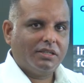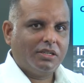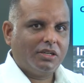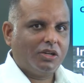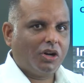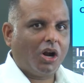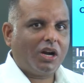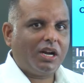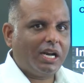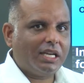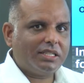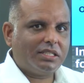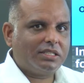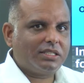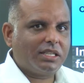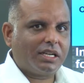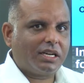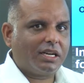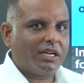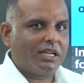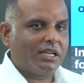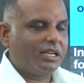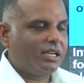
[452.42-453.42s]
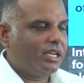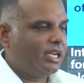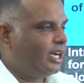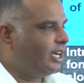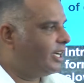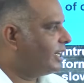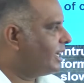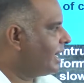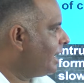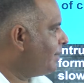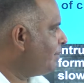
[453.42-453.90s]
Not necessarily.
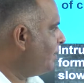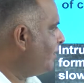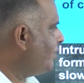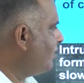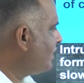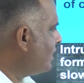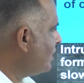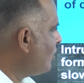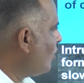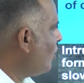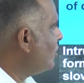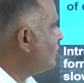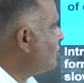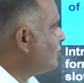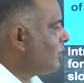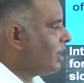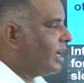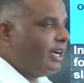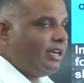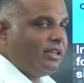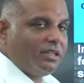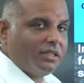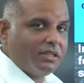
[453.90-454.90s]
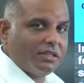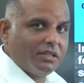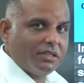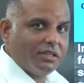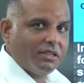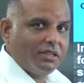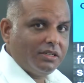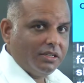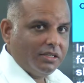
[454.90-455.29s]
It can be within also, right?